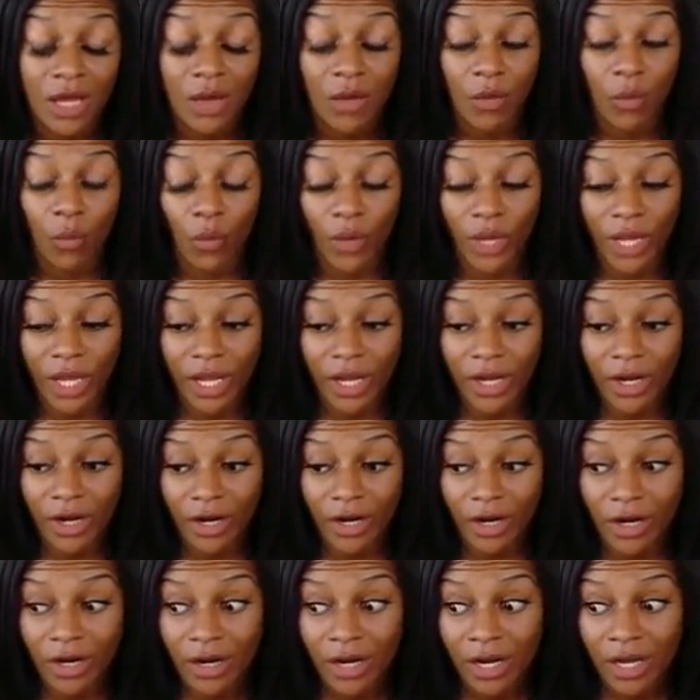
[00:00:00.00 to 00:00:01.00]

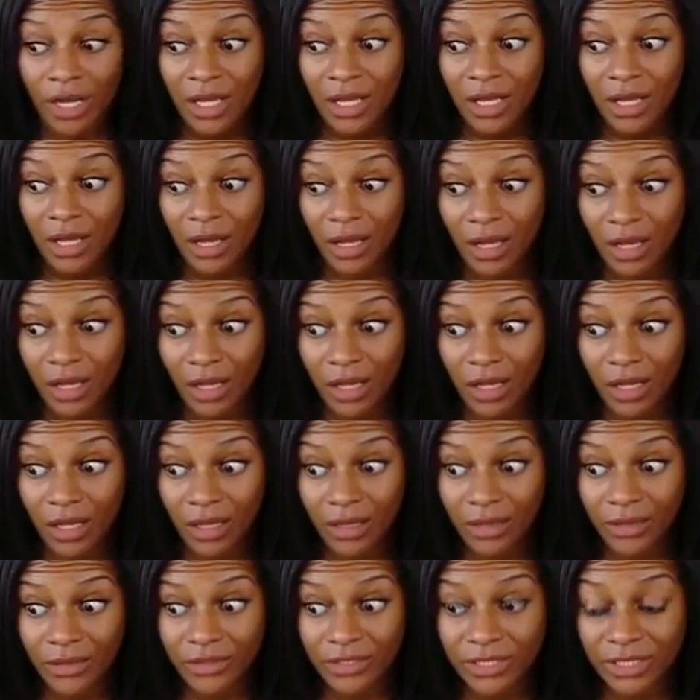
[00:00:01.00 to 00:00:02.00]
where
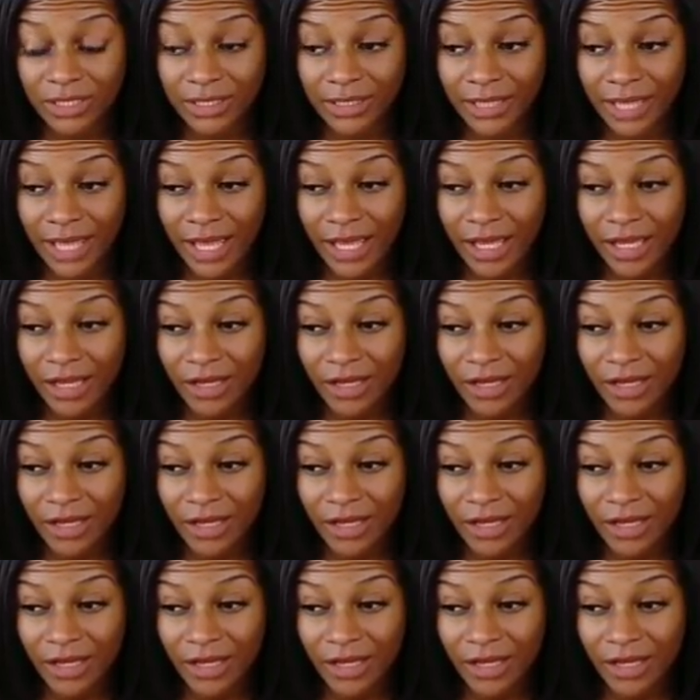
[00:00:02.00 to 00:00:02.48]
there's a lack